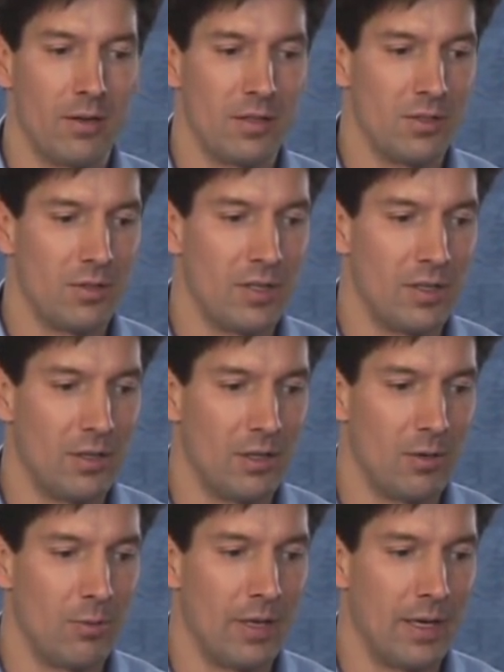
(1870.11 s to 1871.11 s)
Let's go take a look
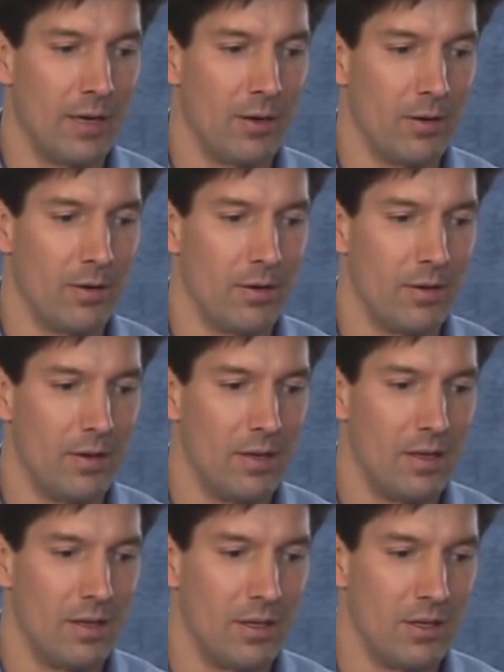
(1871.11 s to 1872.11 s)
at what error
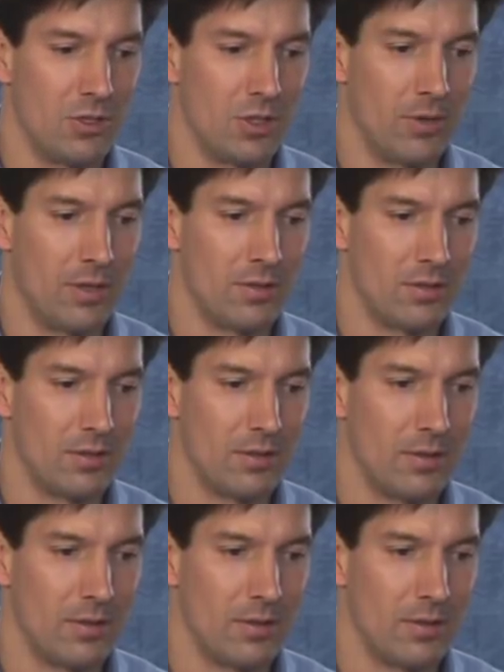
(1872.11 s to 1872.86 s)
it showed us.